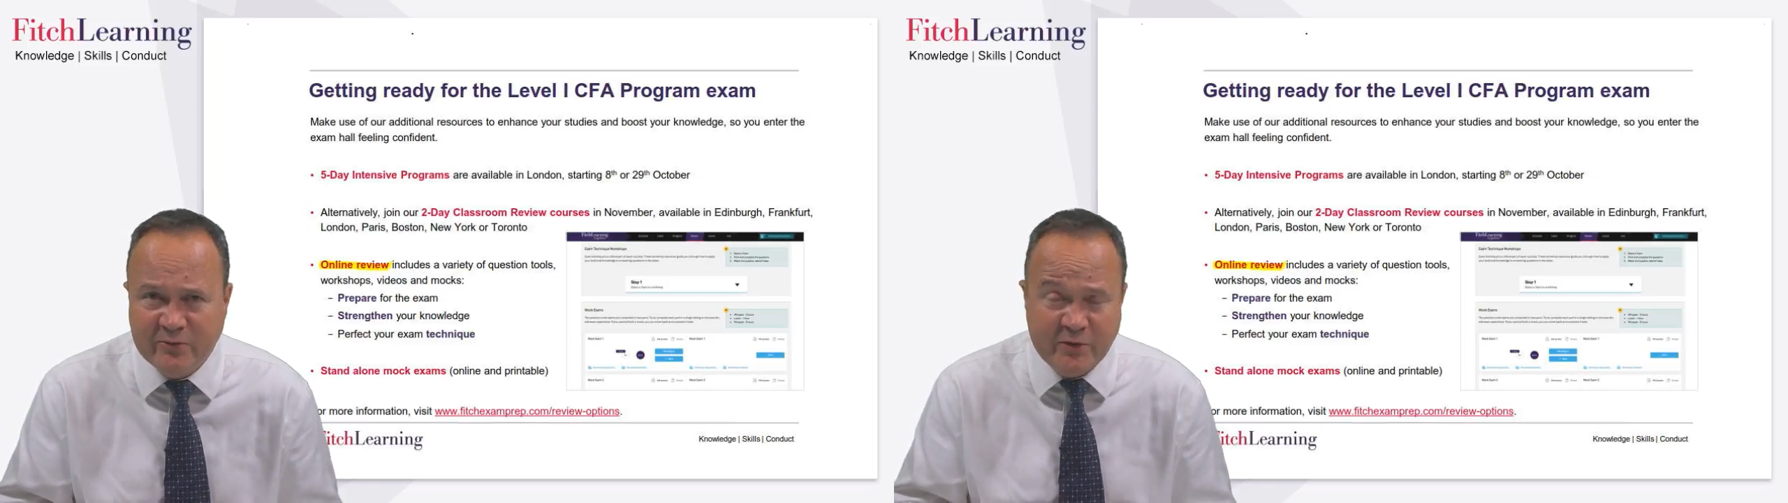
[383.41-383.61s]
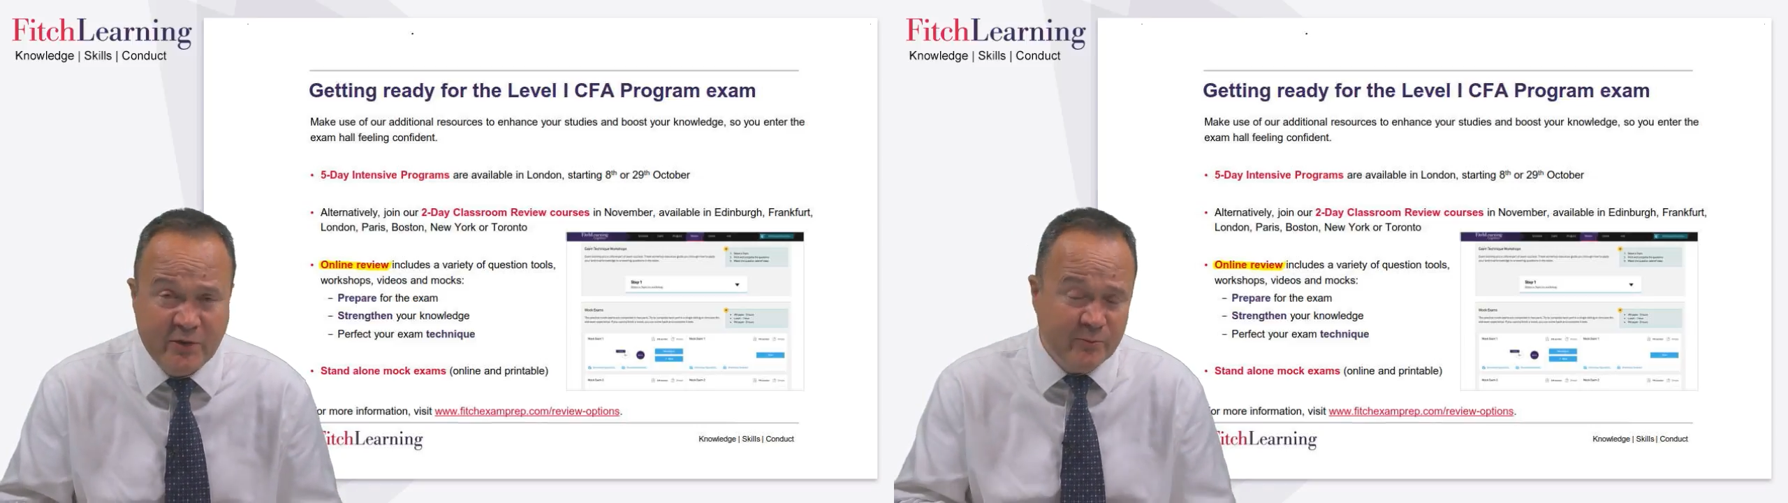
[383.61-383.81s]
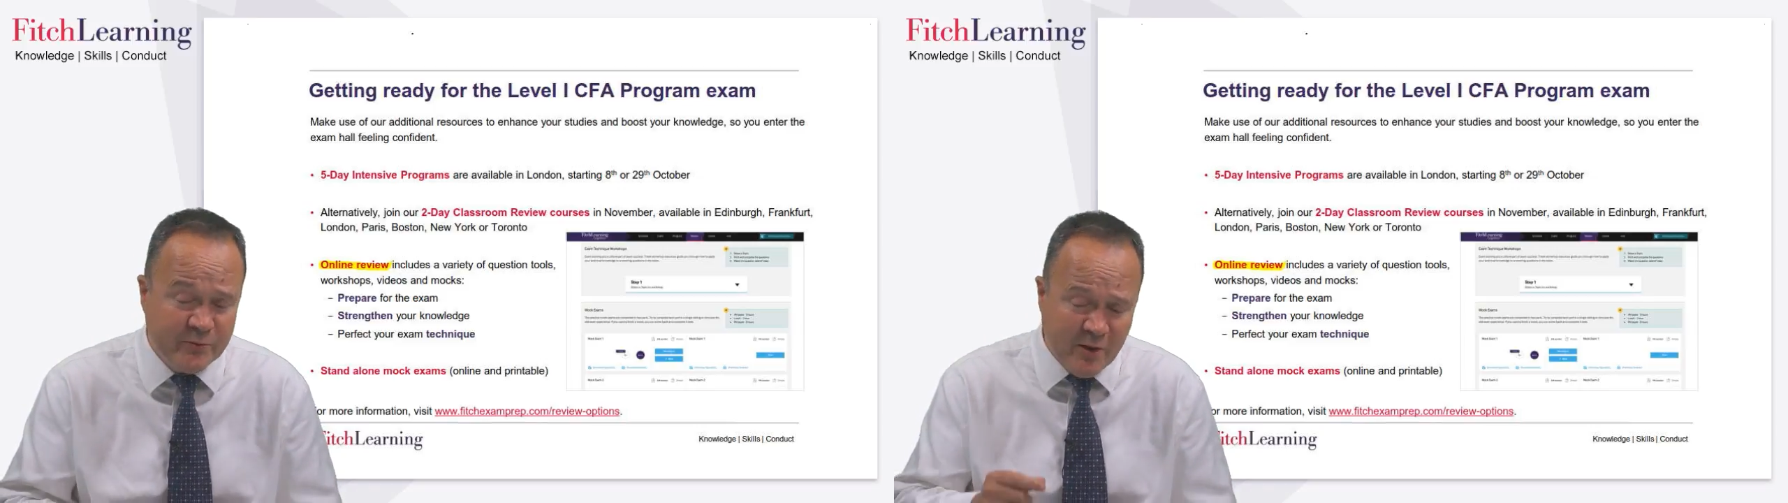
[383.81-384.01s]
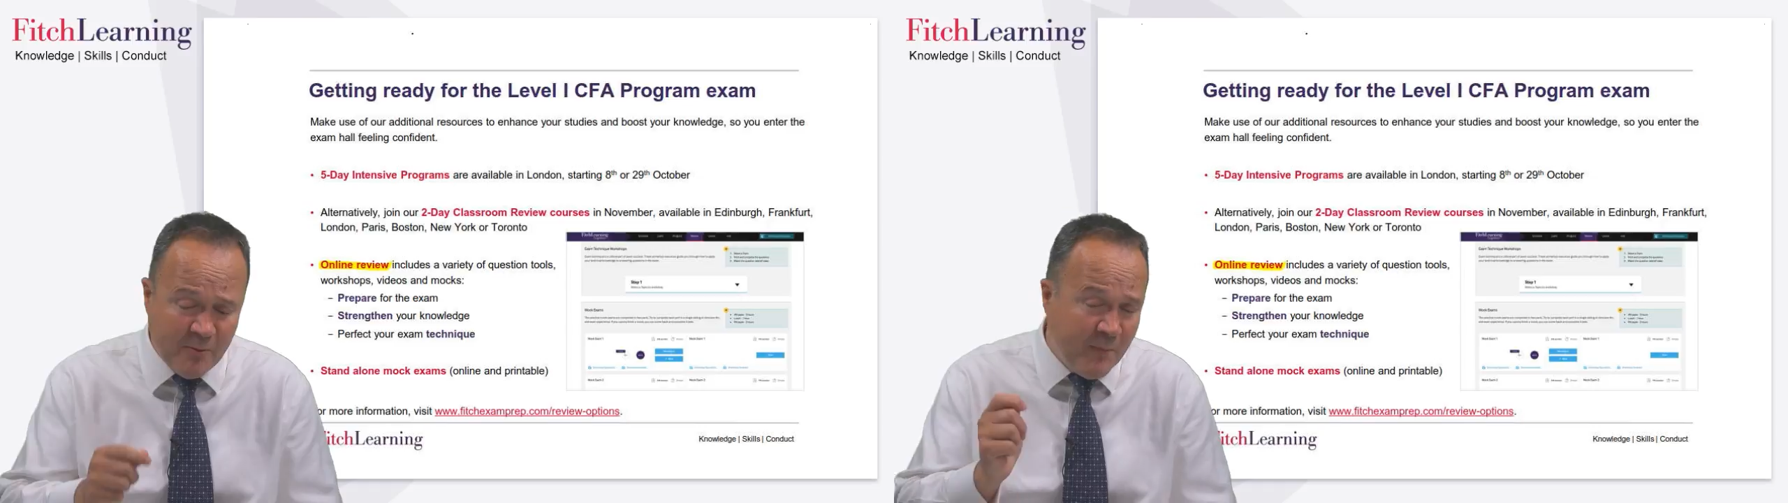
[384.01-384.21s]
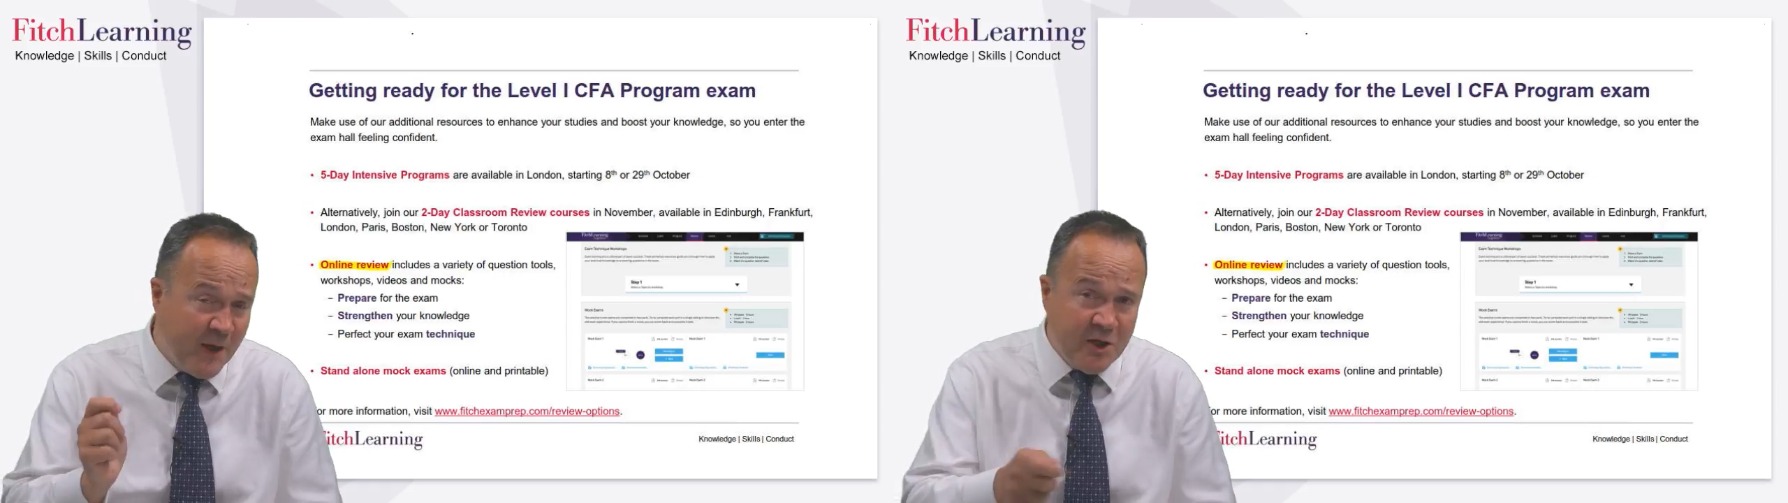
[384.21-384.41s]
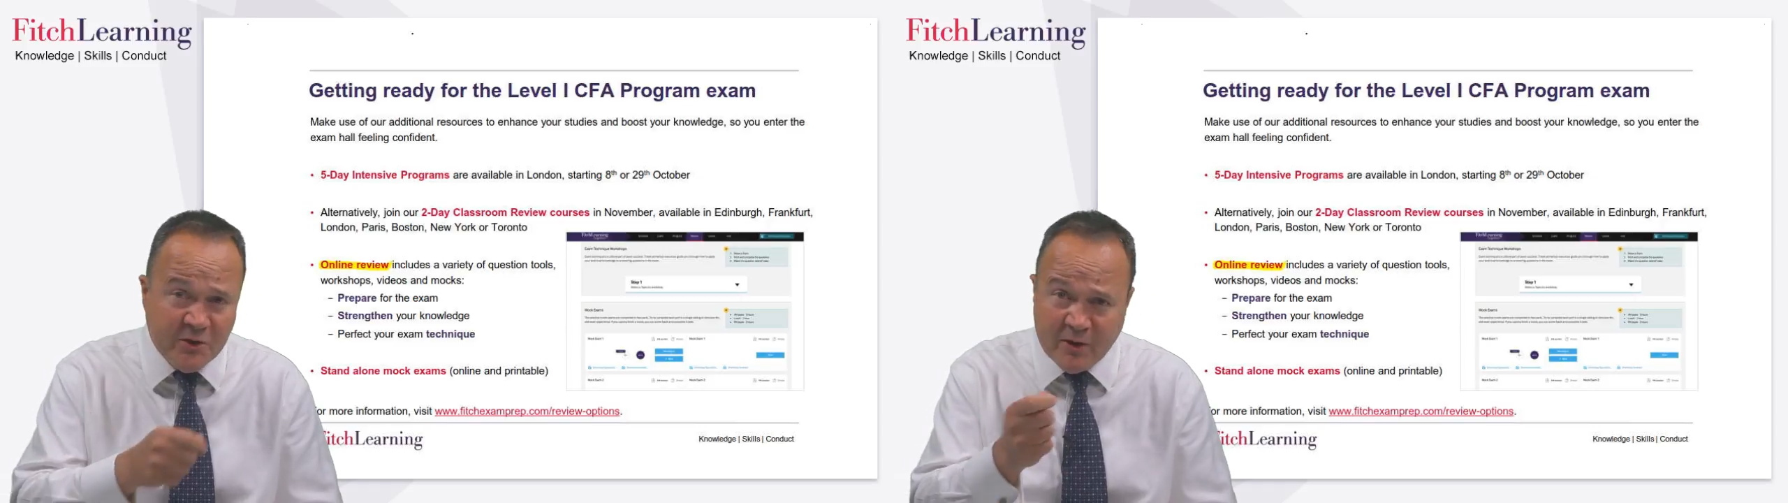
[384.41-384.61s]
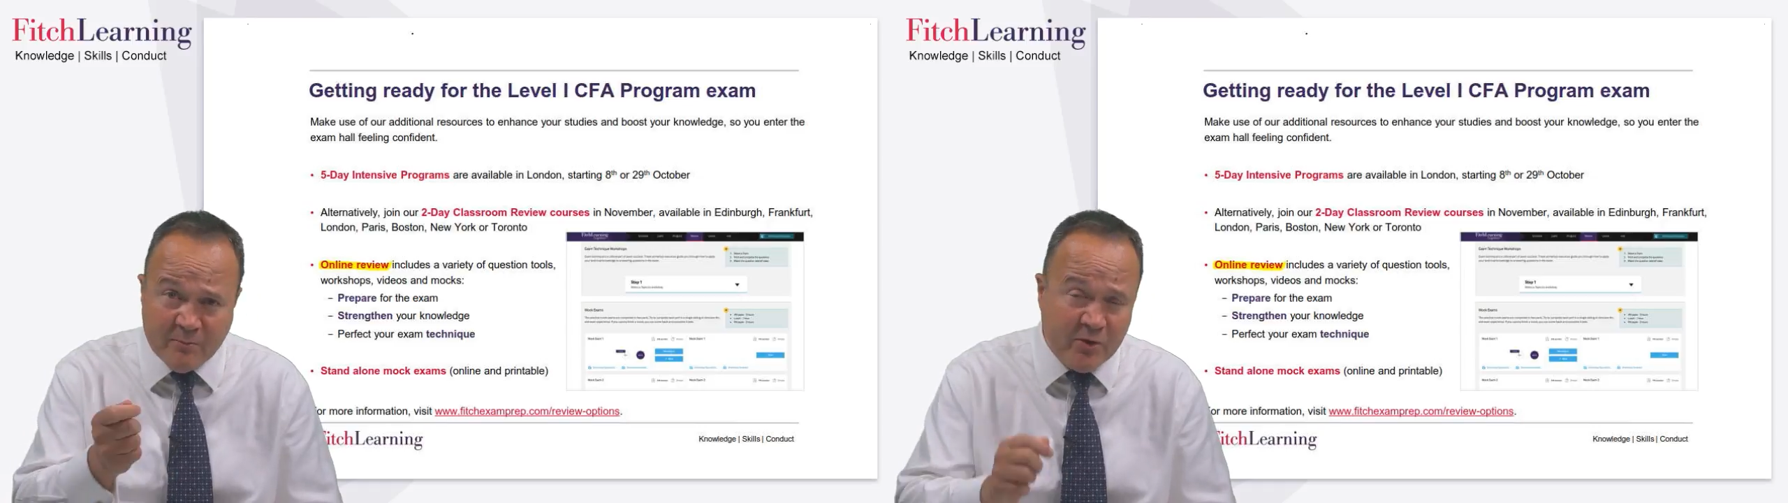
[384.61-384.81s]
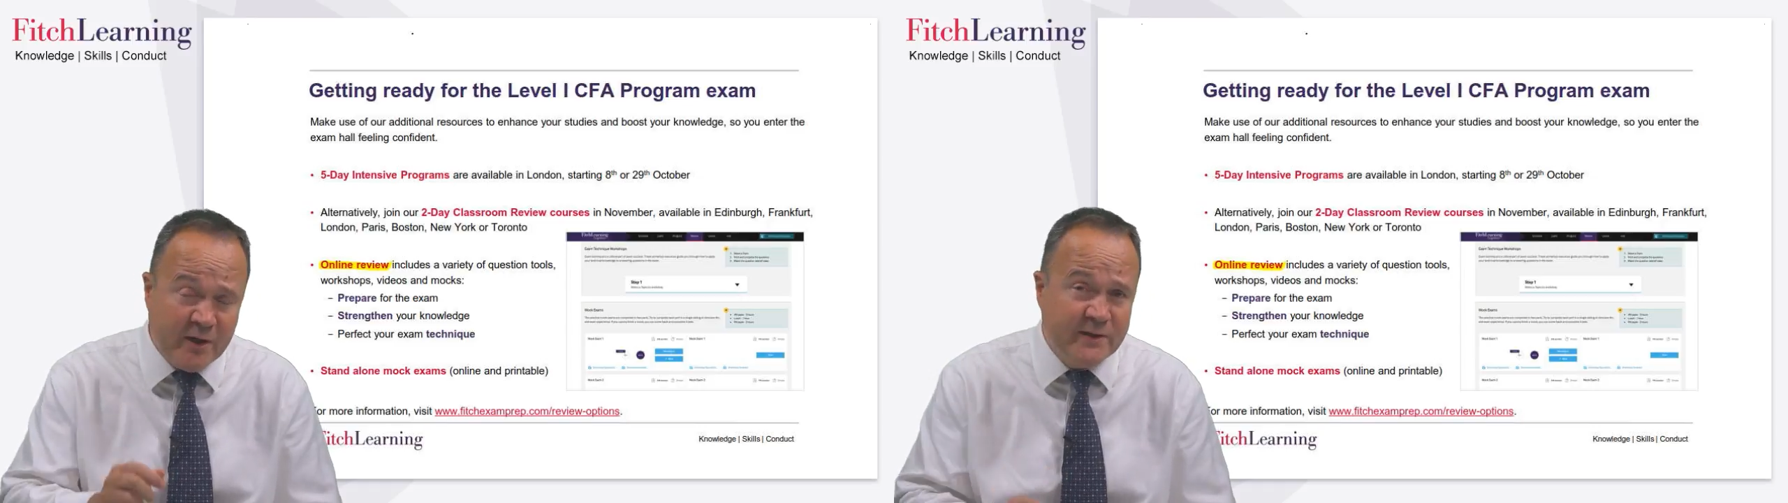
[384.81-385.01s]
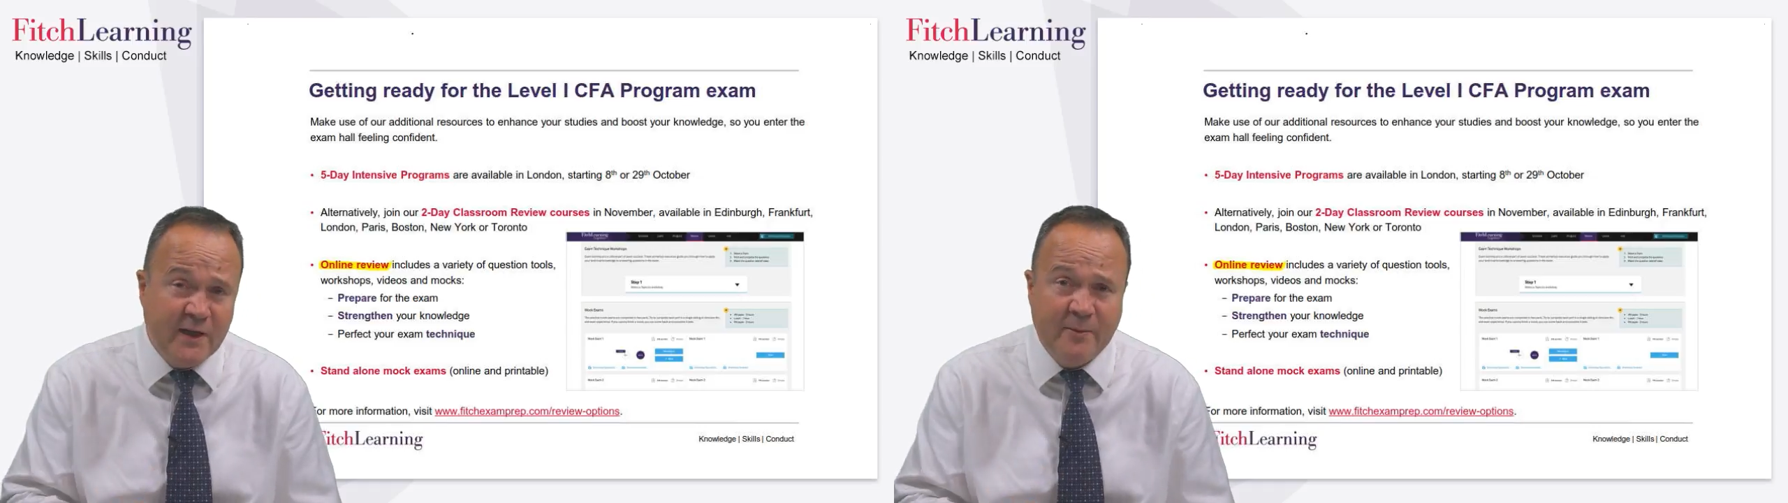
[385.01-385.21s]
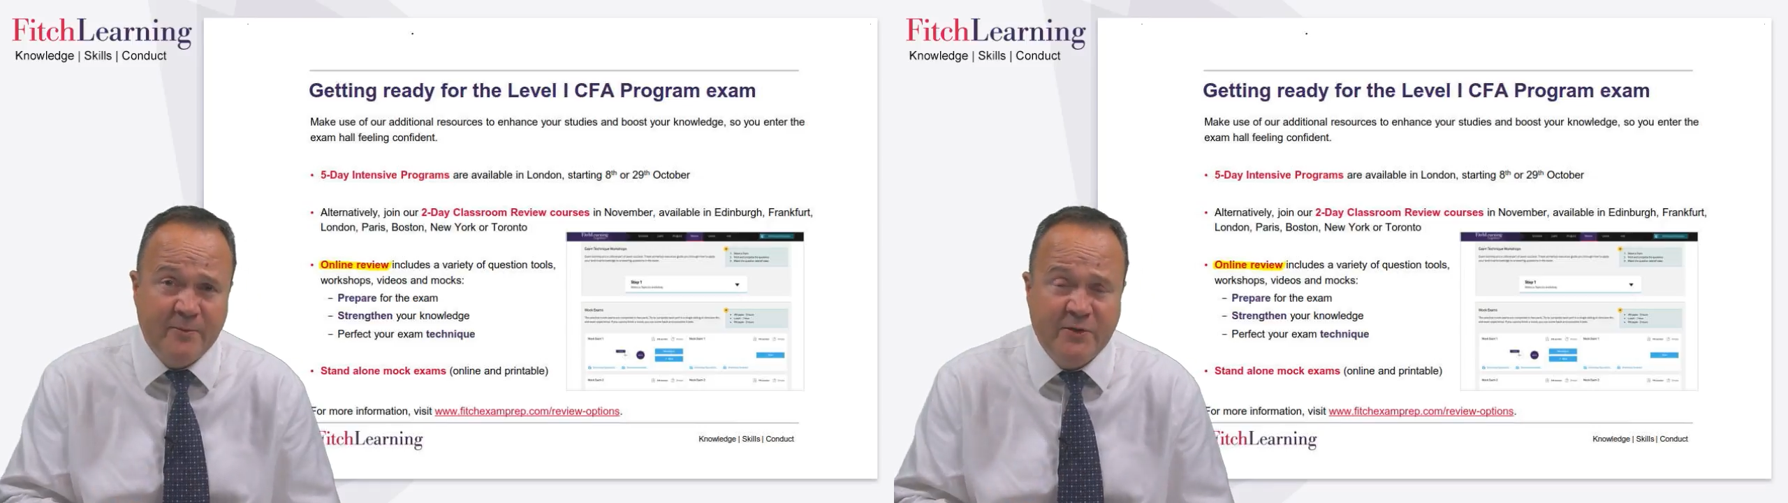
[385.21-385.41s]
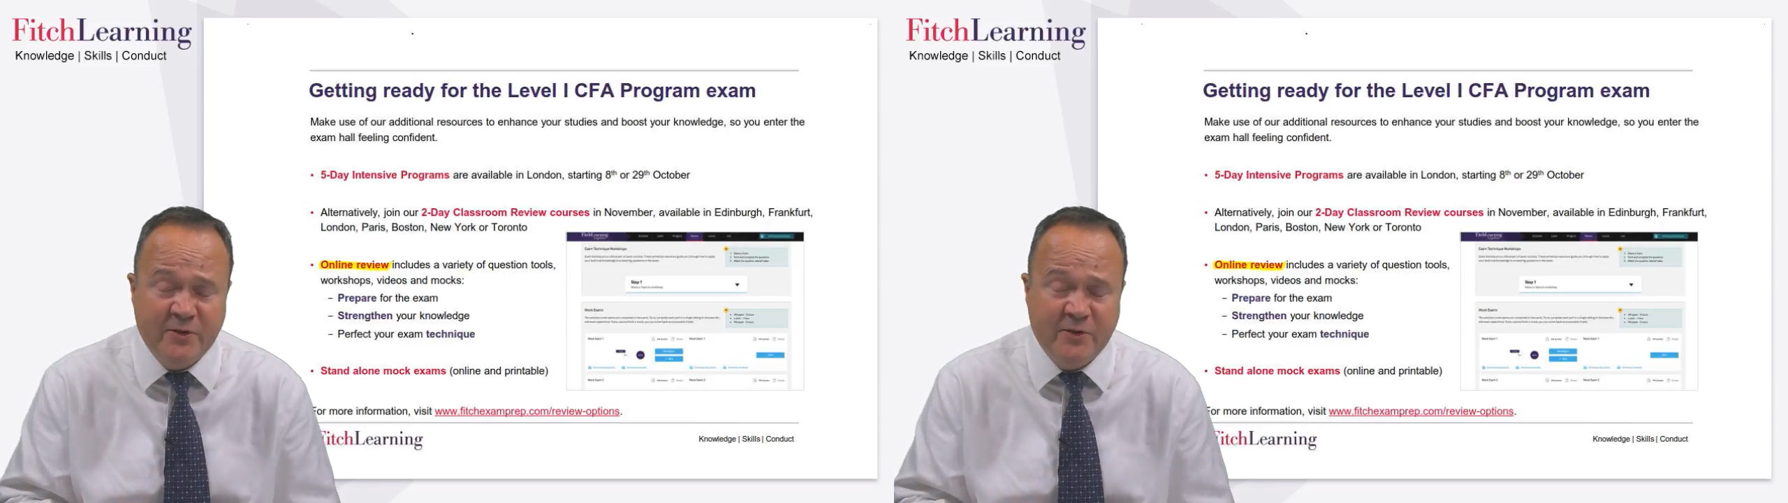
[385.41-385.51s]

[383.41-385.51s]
So you can almost make your own mock exams.